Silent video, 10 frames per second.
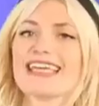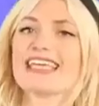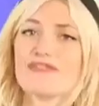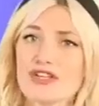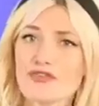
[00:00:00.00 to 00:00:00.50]

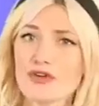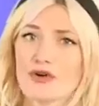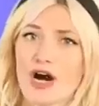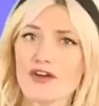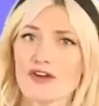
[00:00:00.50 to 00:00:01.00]
Even if you
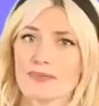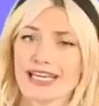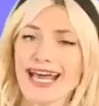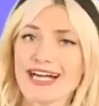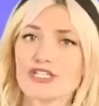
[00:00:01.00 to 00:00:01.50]
cough up the
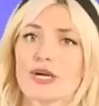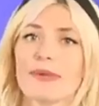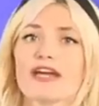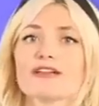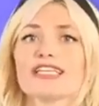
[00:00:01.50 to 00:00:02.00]
cash,
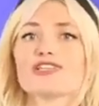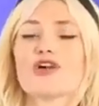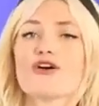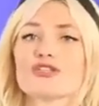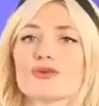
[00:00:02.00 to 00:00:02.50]
apparently it's
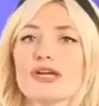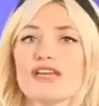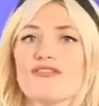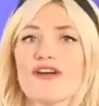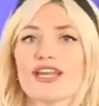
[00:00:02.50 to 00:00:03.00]
also
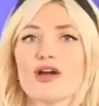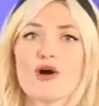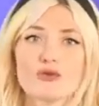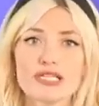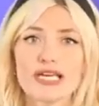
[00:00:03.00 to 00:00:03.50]
invite
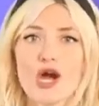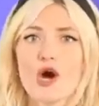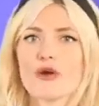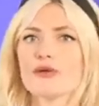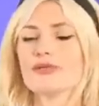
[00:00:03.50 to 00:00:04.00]
only,
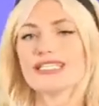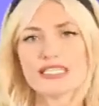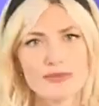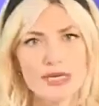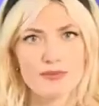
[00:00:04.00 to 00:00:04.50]
or you need
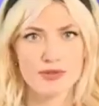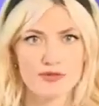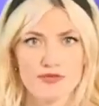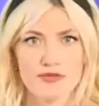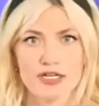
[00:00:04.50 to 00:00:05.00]
to be
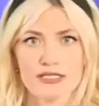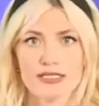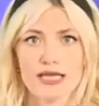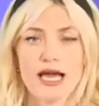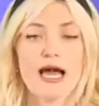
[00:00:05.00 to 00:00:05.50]
approved first.